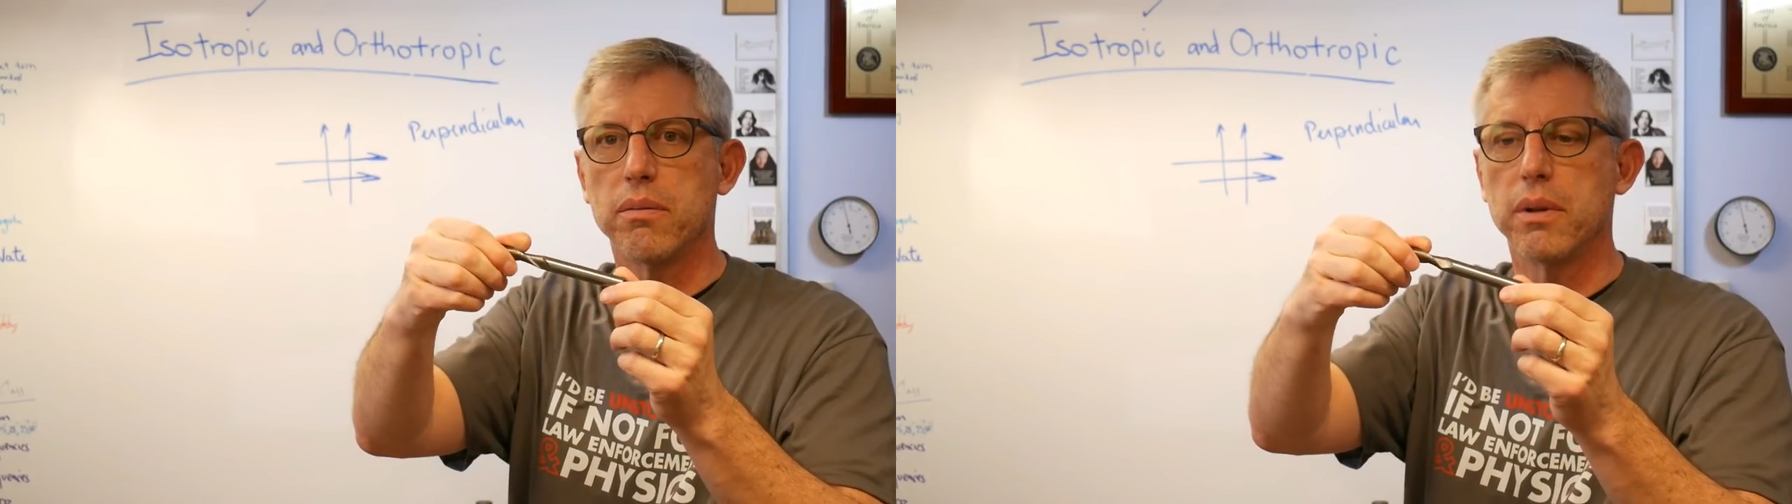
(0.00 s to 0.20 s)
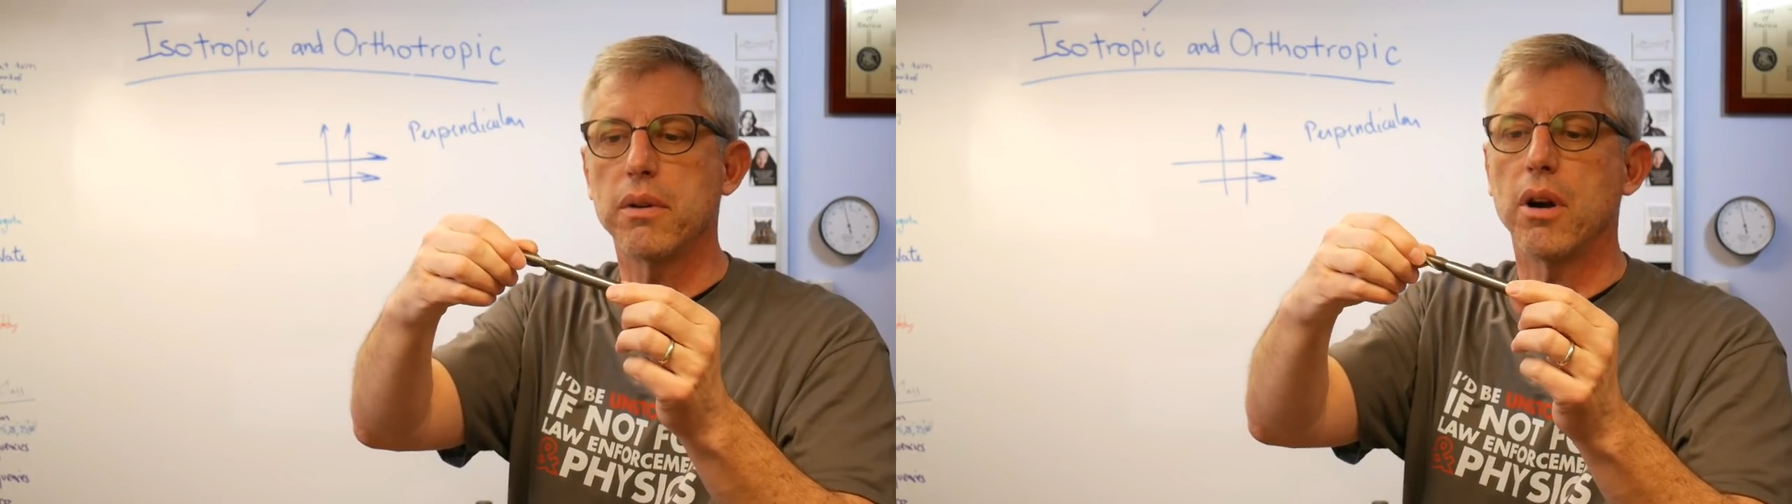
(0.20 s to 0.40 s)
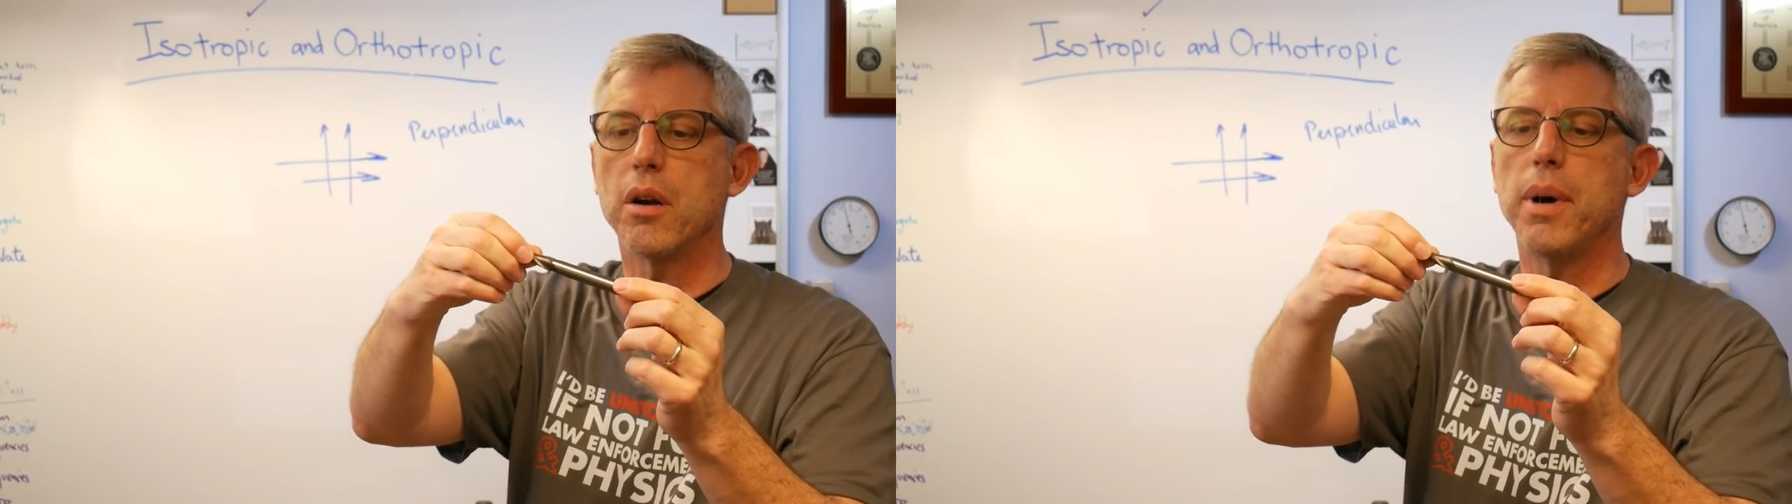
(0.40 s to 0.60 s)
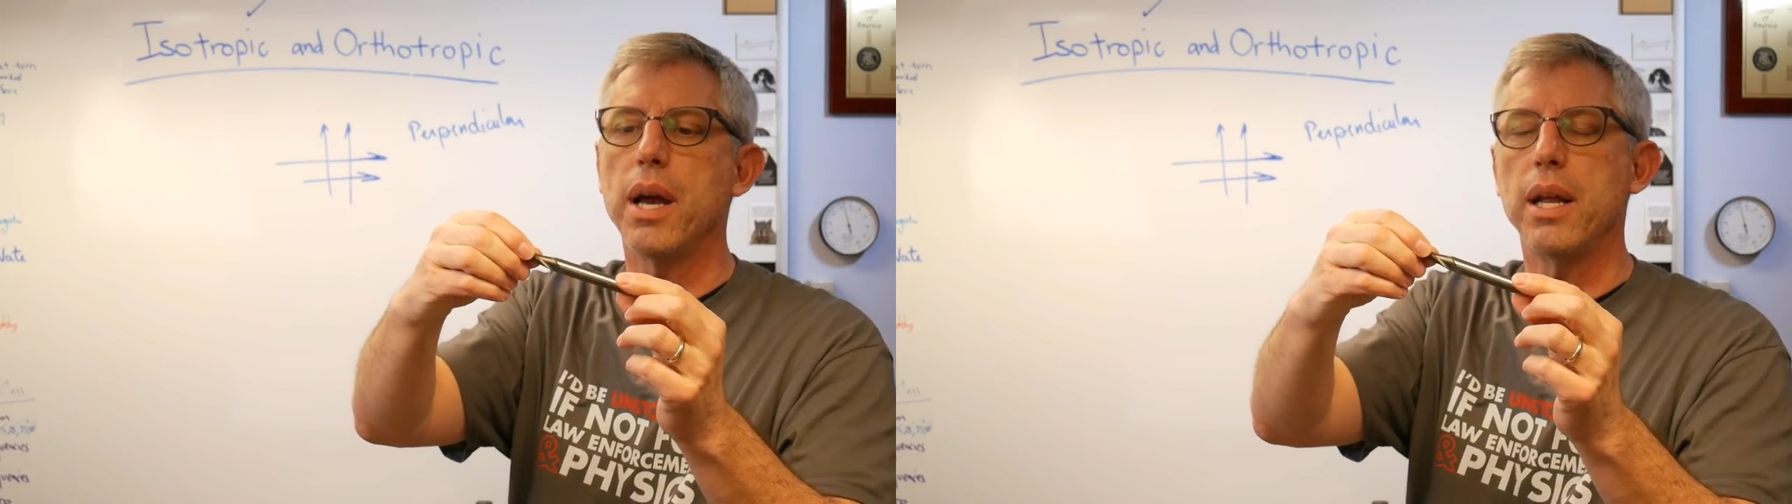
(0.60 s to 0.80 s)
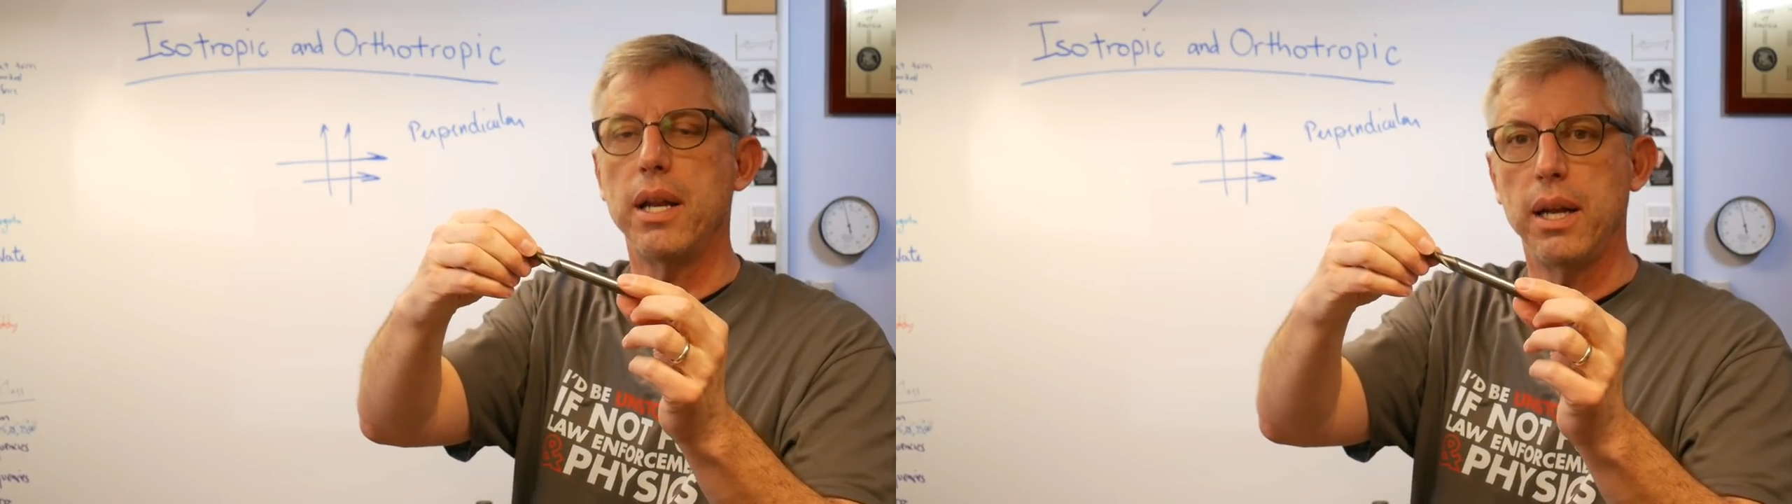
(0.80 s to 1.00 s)
with
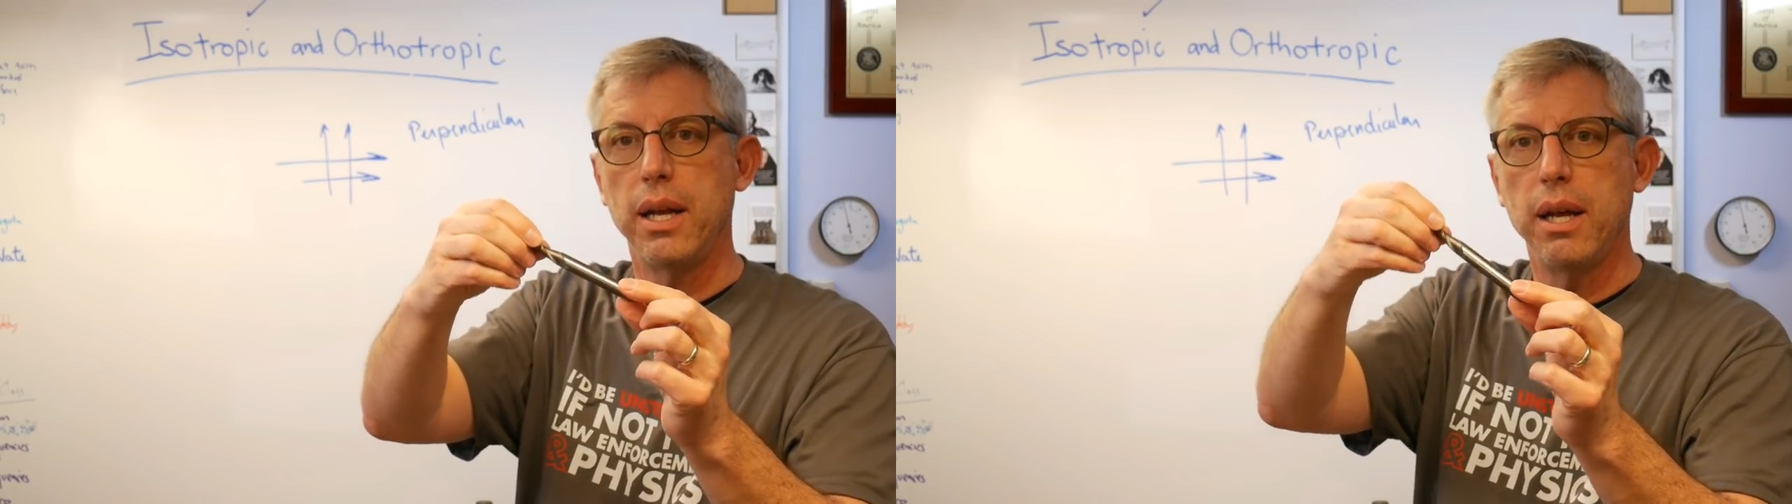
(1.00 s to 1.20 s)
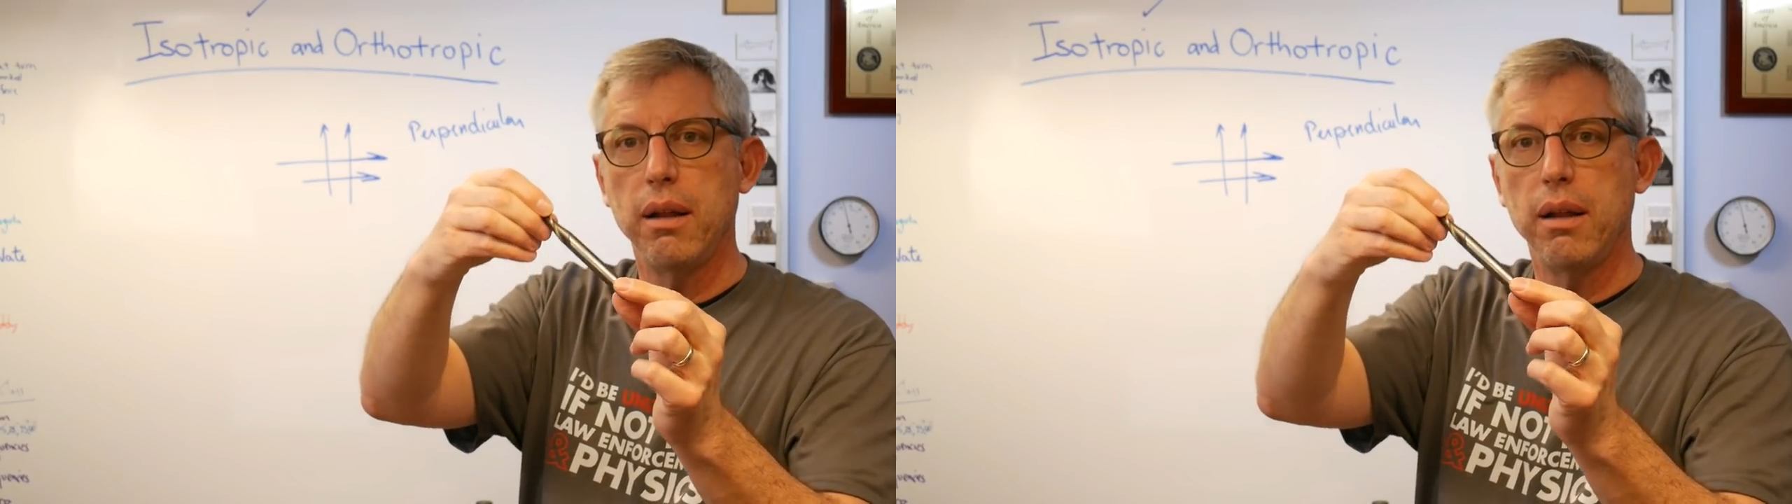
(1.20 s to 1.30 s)
carbide in it.